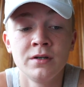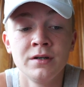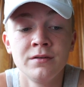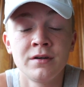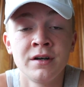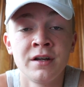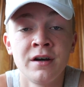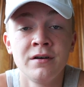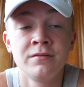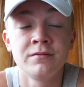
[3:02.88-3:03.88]
but right
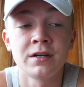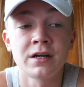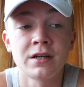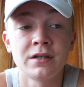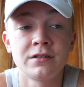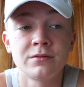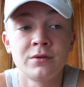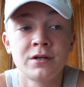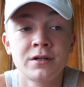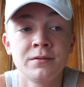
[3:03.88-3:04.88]
now, I gotta get to
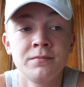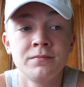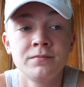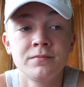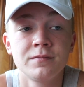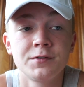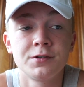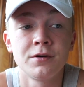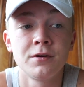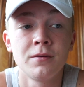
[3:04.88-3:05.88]
working.
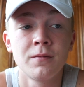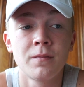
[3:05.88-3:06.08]
So,